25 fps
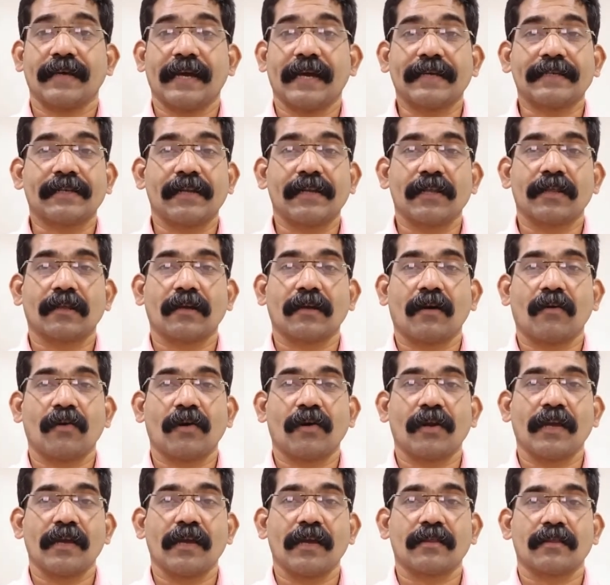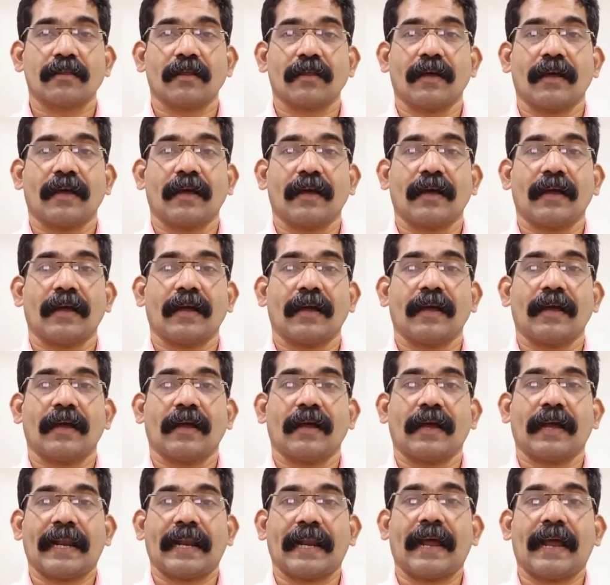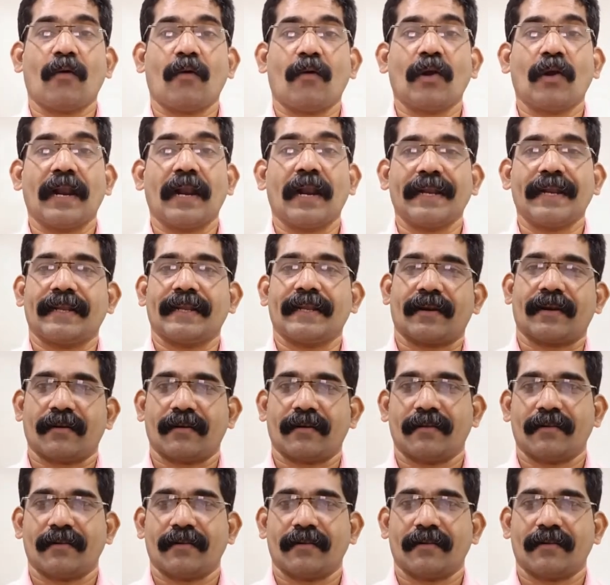cash discount is allowed later